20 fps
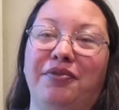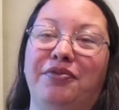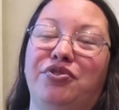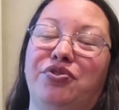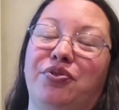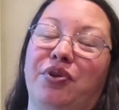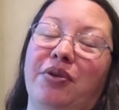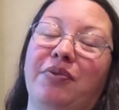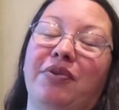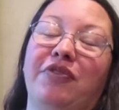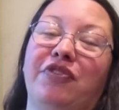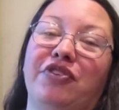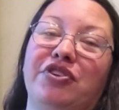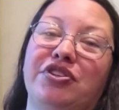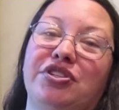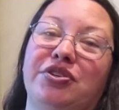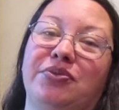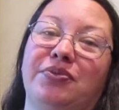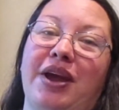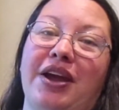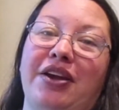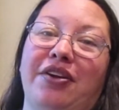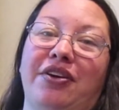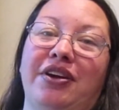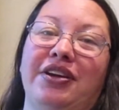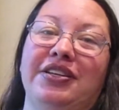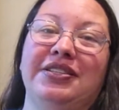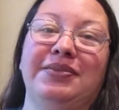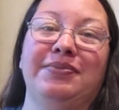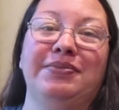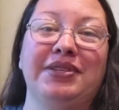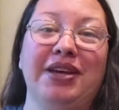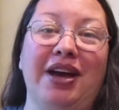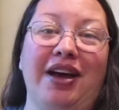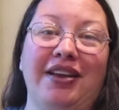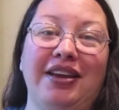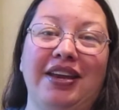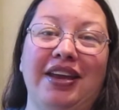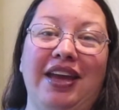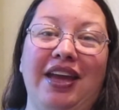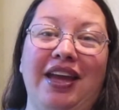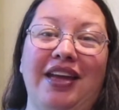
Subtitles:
Troy refers to Riker as Imzadi.